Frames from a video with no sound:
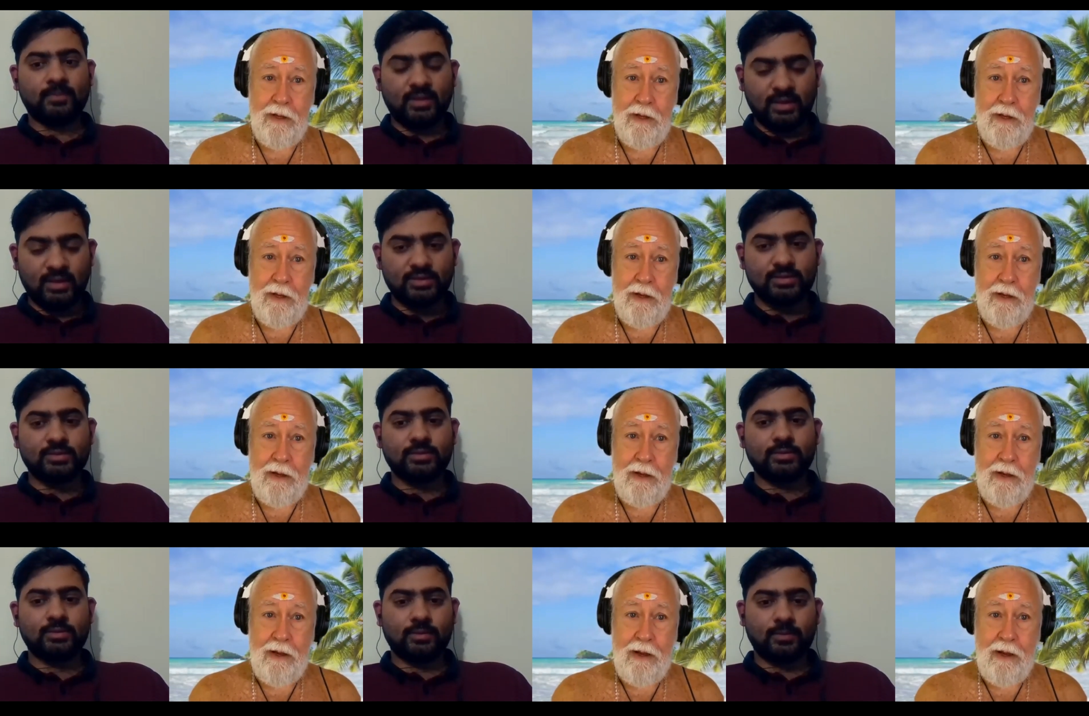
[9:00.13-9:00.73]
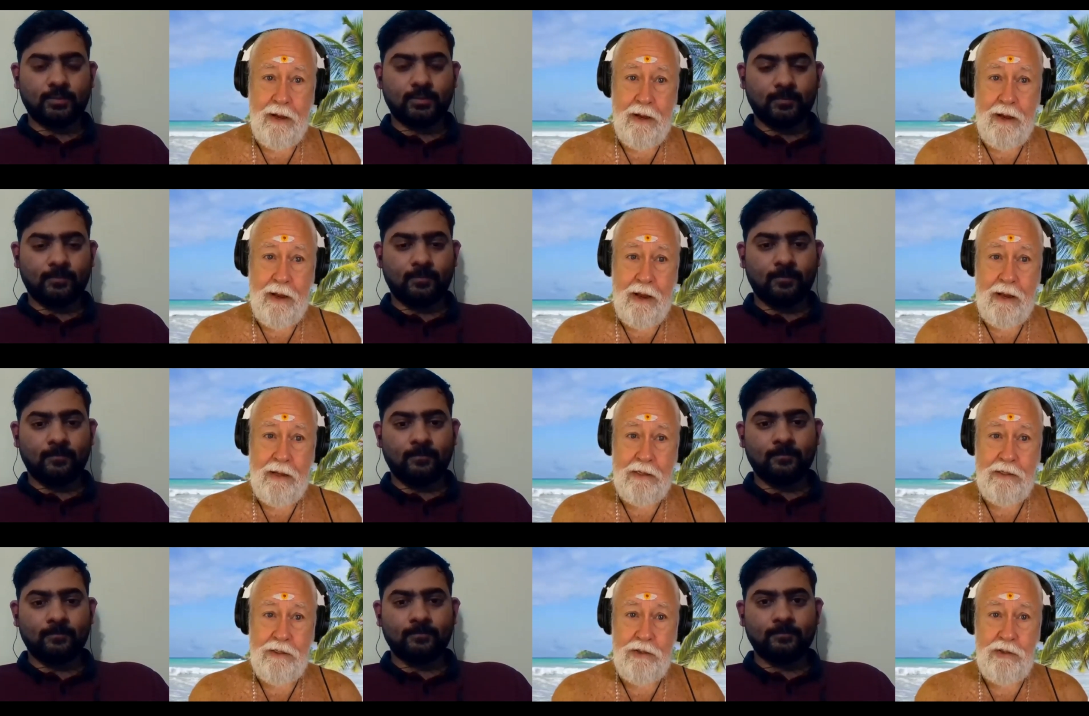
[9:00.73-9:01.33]
Speaker 1: Yes.
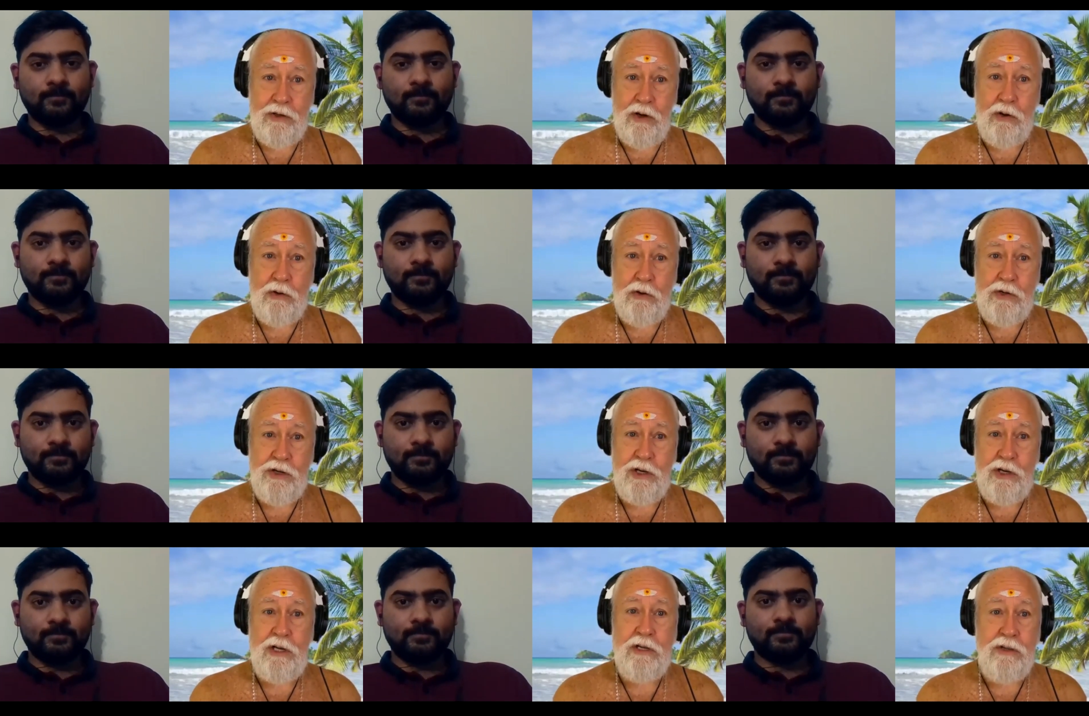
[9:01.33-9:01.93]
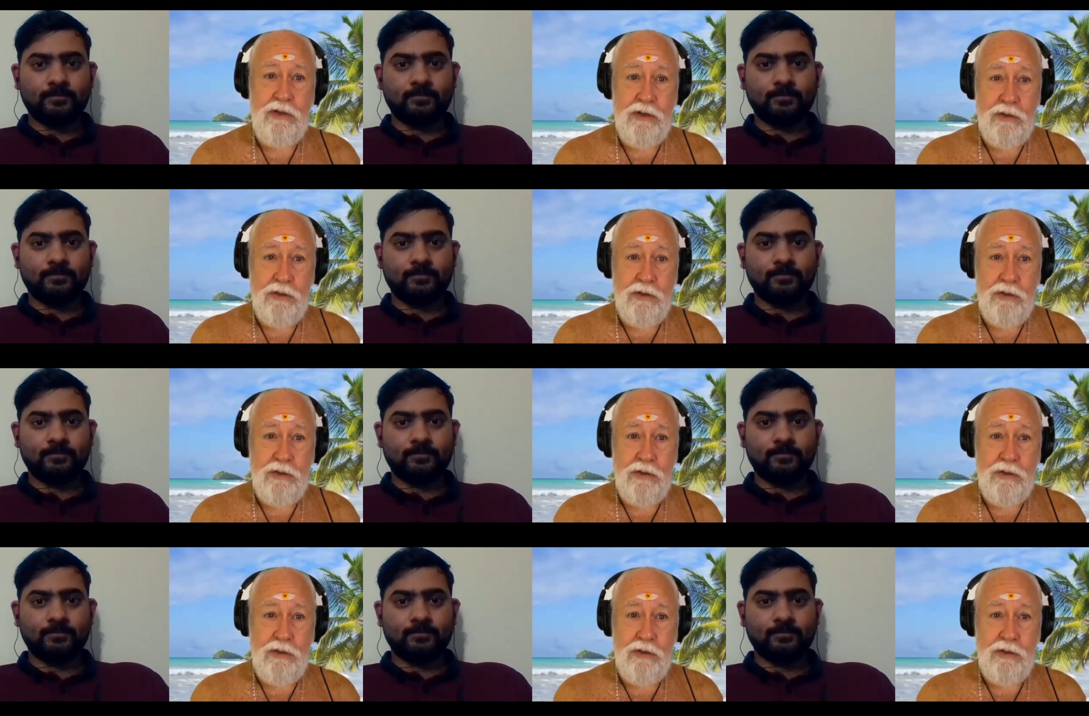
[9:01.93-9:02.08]
So she is